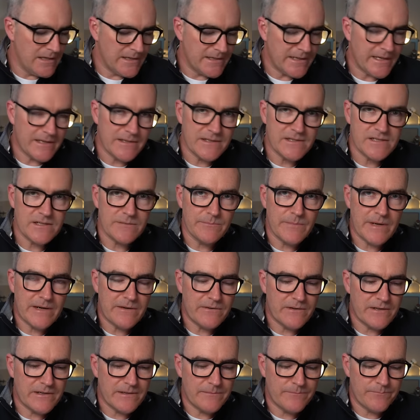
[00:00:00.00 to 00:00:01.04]
Now, the
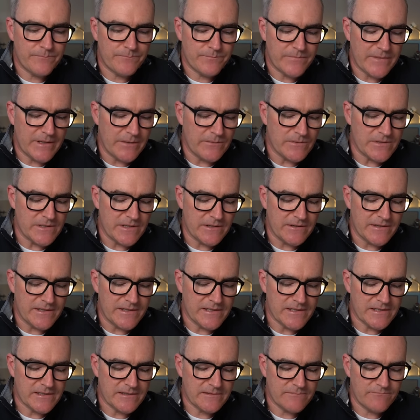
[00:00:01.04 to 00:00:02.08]
Submariner, it was
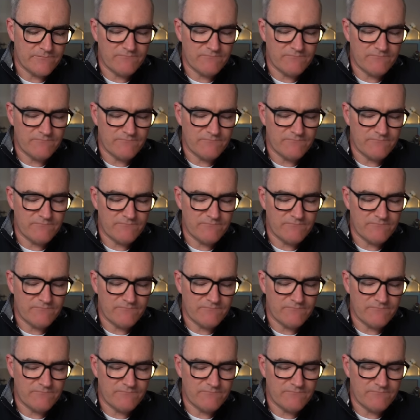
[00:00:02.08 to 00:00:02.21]
nice.